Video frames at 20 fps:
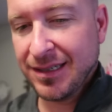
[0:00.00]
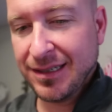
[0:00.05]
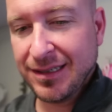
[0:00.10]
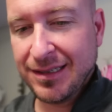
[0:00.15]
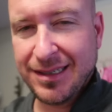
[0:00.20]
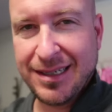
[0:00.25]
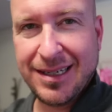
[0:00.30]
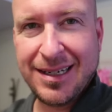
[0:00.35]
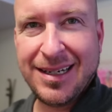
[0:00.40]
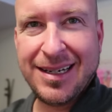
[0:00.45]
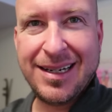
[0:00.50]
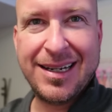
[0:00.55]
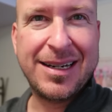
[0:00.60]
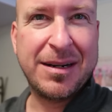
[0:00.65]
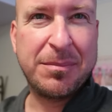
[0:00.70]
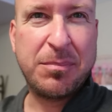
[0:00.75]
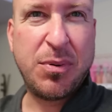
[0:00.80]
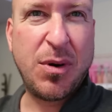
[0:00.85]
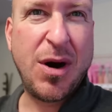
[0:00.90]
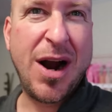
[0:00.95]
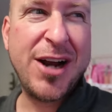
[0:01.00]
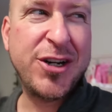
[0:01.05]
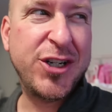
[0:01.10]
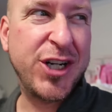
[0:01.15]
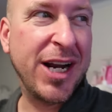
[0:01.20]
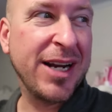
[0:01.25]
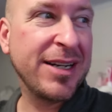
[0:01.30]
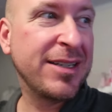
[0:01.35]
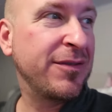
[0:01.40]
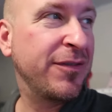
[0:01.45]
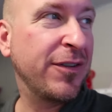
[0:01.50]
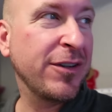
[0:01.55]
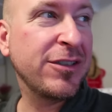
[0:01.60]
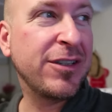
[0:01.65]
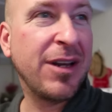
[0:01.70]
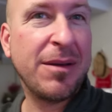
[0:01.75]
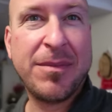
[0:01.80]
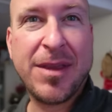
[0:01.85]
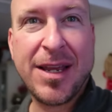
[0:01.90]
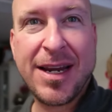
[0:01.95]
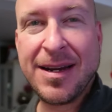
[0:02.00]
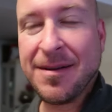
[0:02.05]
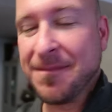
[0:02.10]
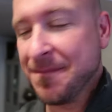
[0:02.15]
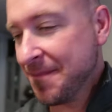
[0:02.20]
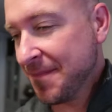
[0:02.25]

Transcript: in a project for something.